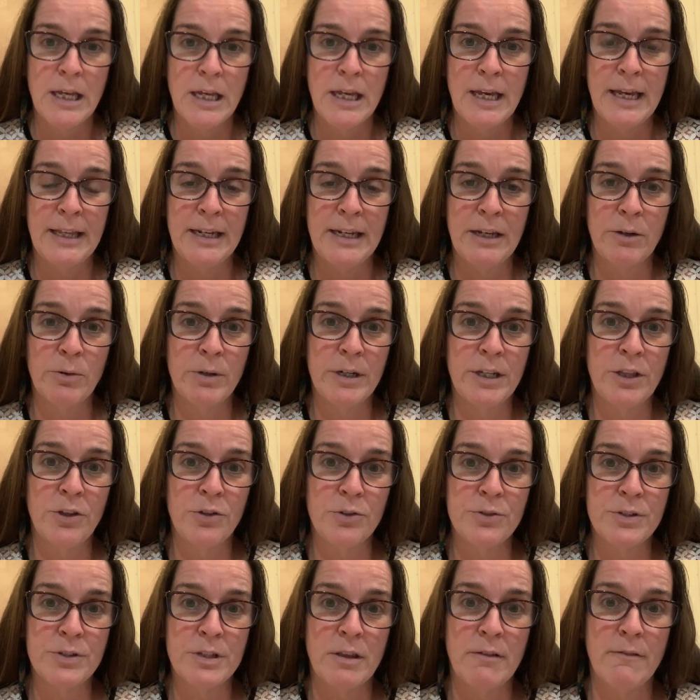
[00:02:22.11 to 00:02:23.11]
and I wanted
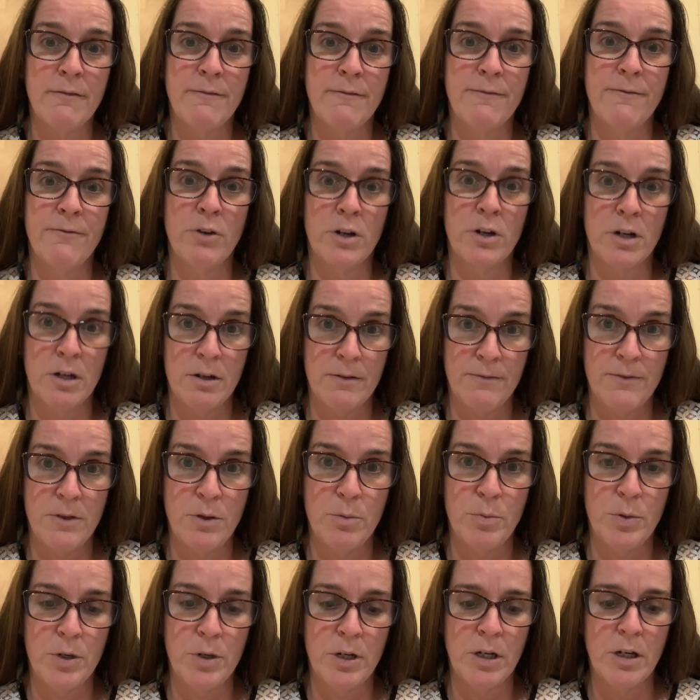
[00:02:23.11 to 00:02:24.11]
those in the front of the
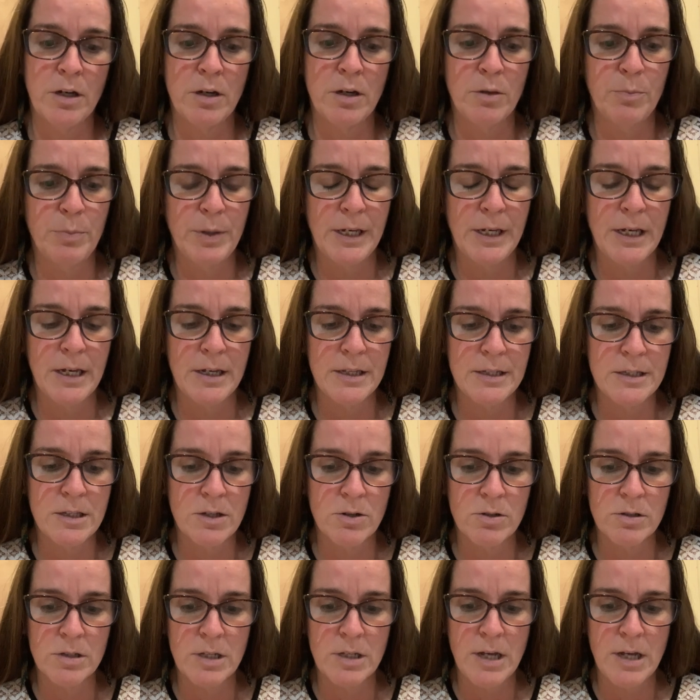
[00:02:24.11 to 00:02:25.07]
book because those